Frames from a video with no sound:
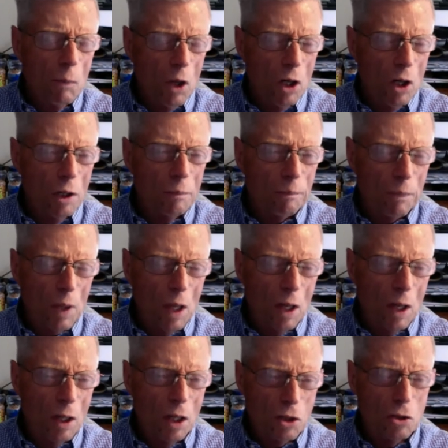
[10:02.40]

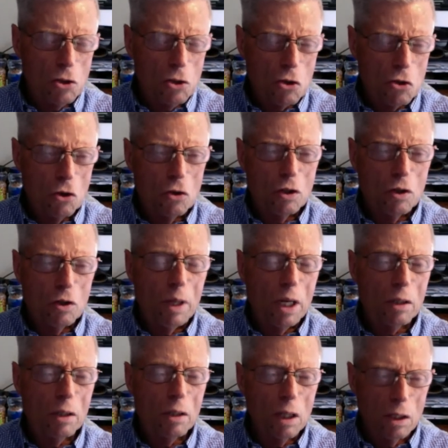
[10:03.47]
I get concerned
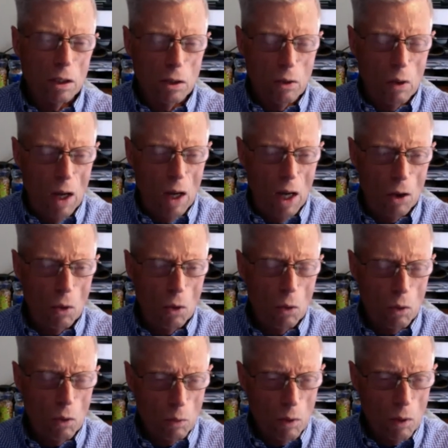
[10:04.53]
about, you know,
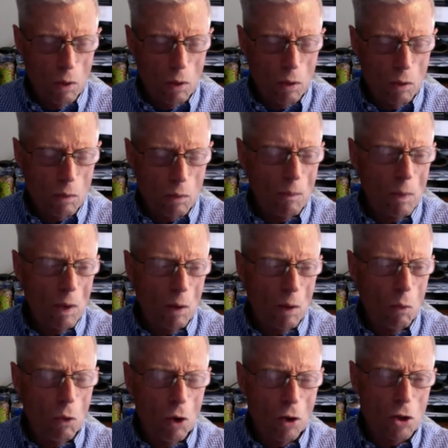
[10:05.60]
how the
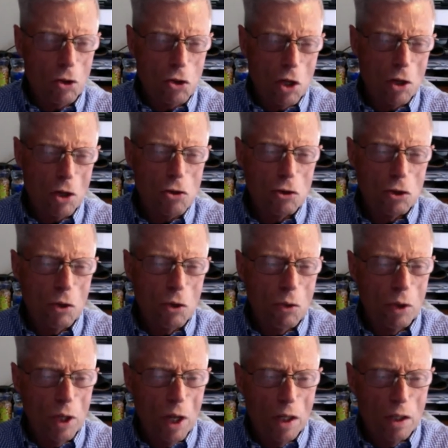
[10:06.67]
work is actually
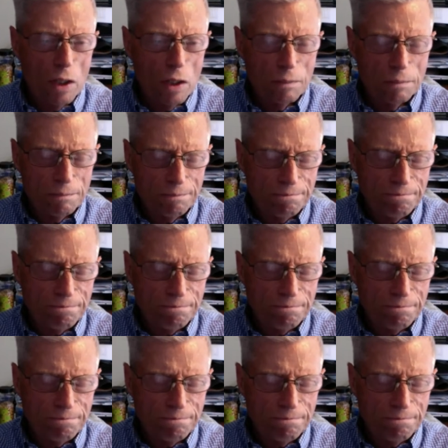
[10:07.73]
created.